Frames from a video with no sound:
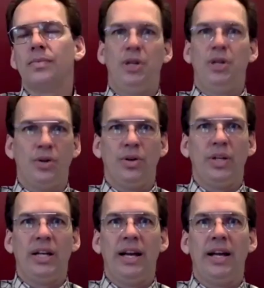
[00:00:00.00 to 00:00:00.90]
true,
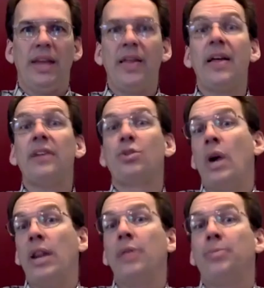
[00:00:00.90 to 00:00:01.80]
and that's
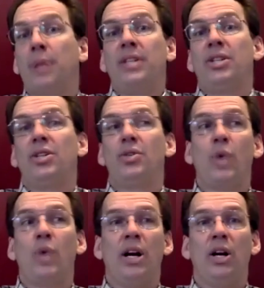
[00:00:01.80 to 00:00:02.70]
one of the places
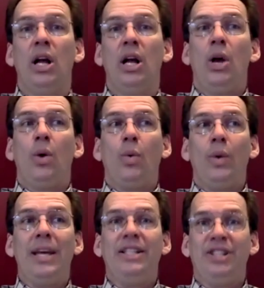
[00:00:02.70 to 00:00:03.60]
where
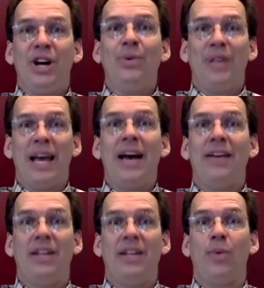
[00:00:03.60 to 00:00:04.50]
we don't
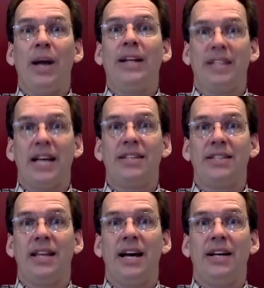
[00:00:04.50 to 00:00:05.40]
have any way to
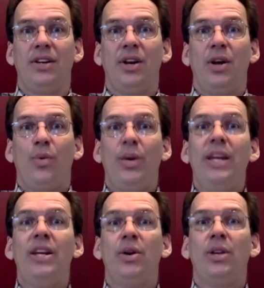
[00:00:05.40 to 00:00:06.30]
test that.
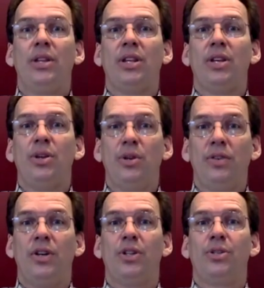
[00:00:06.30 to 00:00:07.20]
We know that the
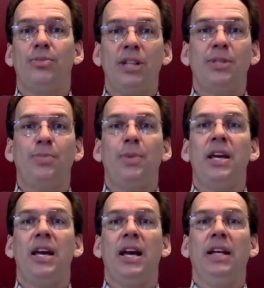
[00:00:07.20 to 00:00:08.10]
universe must
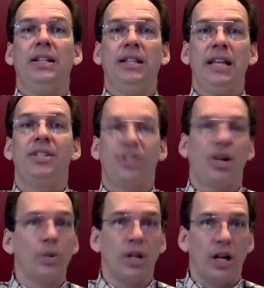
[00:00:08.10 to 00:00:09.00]
be at least
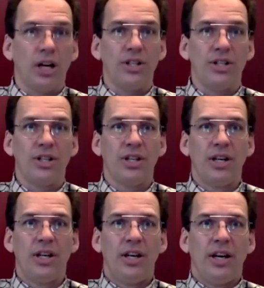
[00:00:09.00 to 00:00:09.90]
so large,
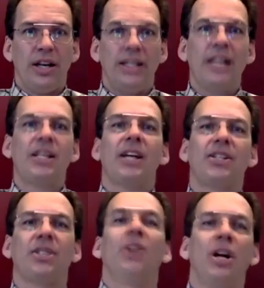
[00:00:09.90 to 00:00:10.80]
and that's
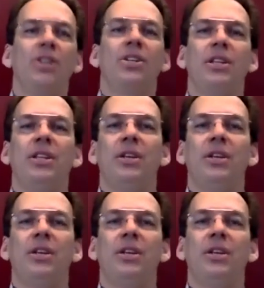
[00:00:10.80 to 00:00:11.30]
actually larger than the